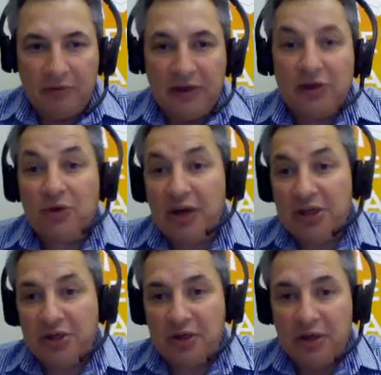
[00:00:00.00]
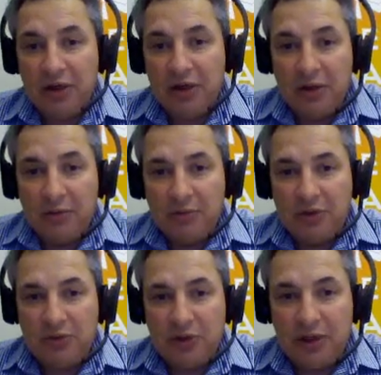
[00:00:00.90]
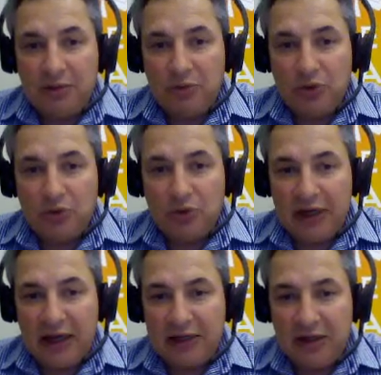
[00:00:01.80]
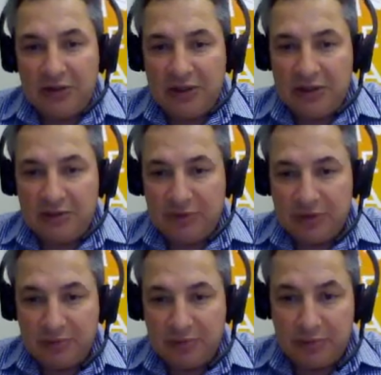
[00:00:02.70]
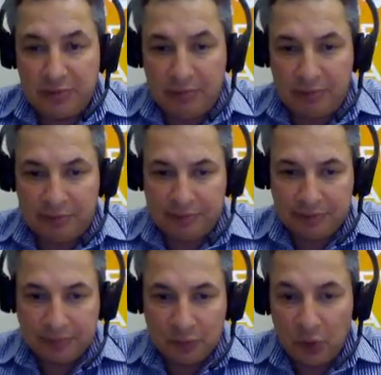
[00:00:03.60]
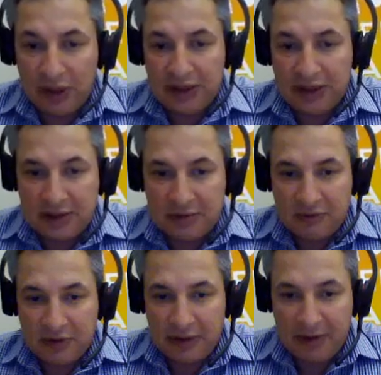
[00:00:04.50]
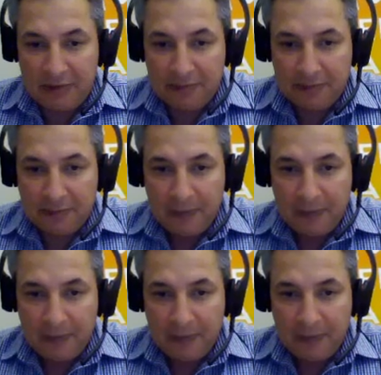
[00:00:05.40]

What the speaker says: integration between Moodle and RTO systems, or any systems for that matter.